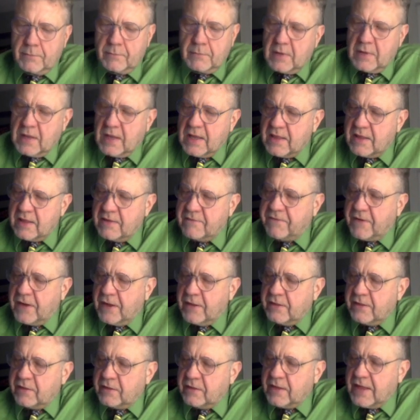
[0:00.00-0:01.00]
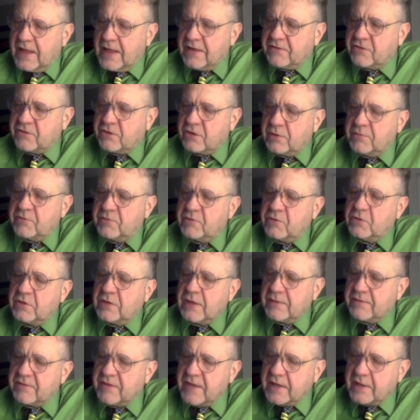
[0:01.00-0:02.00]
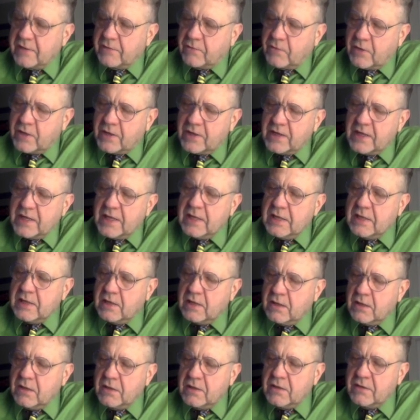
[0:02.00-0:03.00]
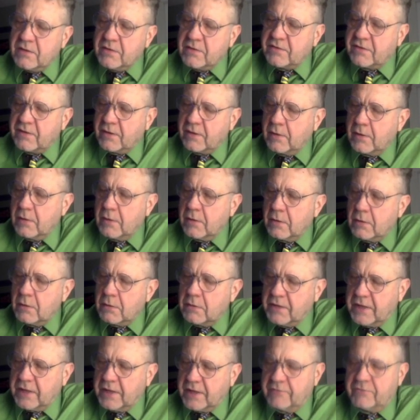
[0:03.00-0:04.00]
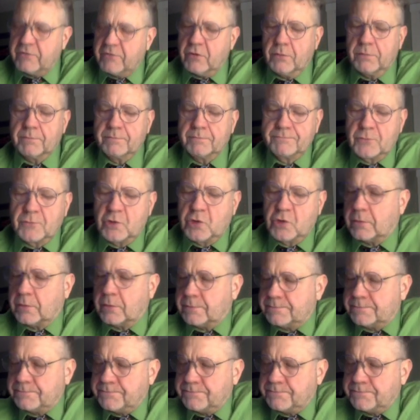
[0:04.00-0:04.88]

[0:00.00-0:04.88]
And then finally the last terms, 2 times negative 1 is negative 2. Cool.